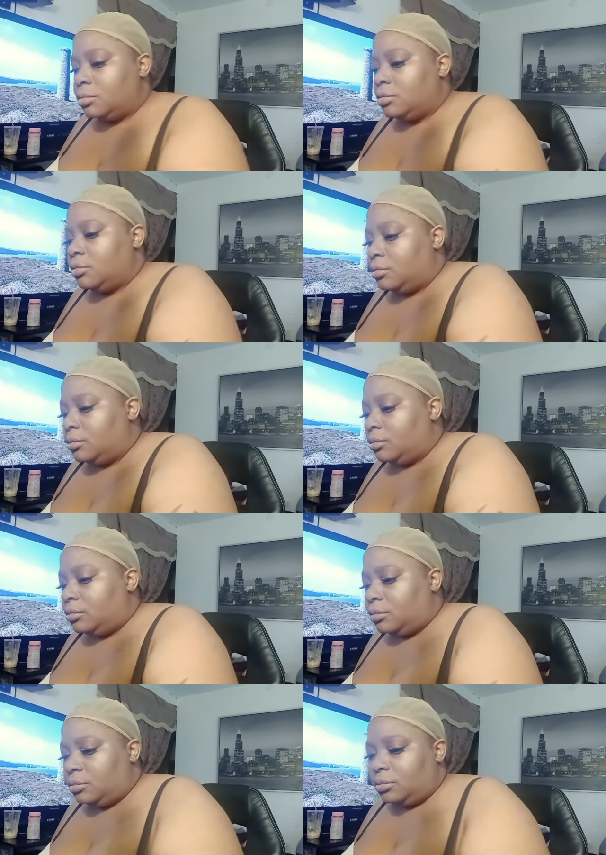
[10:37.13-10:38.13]

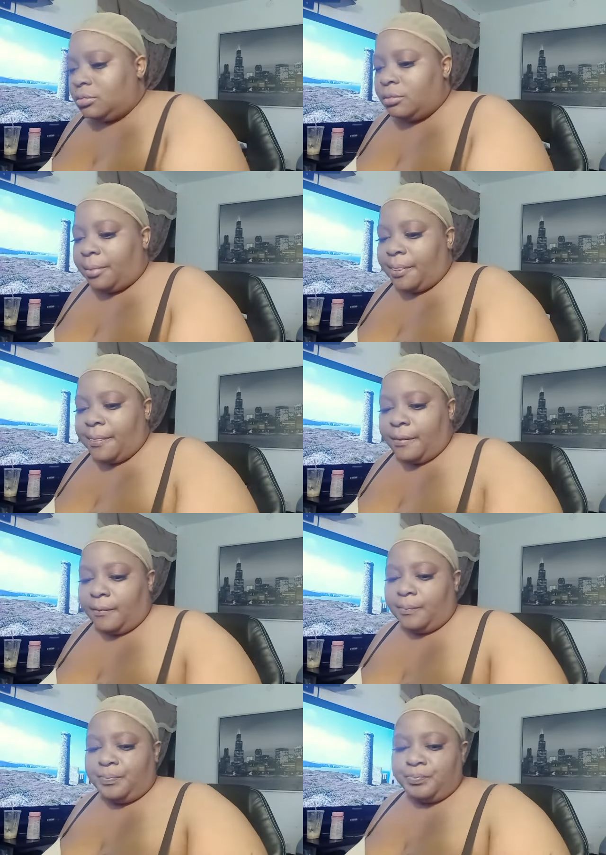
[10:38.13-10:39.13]

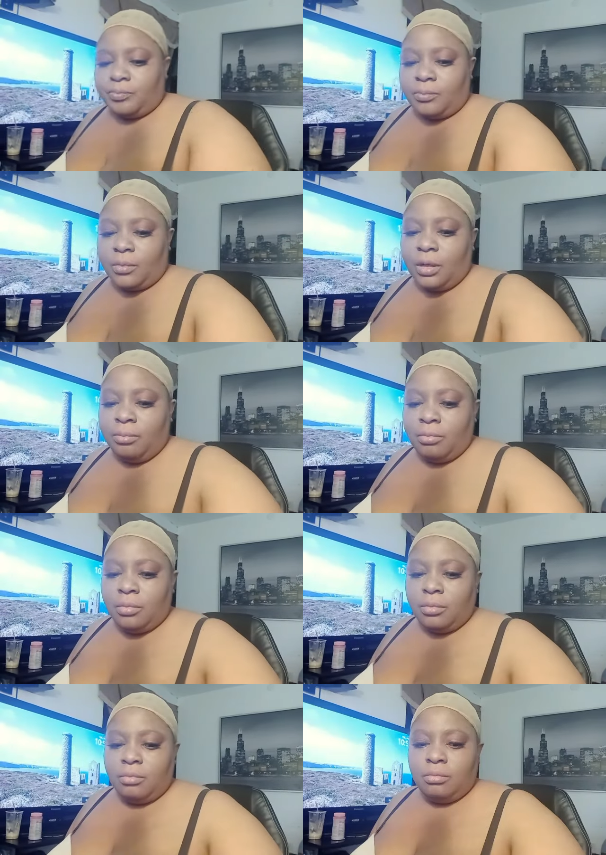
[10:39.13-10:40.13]
Nothing is said.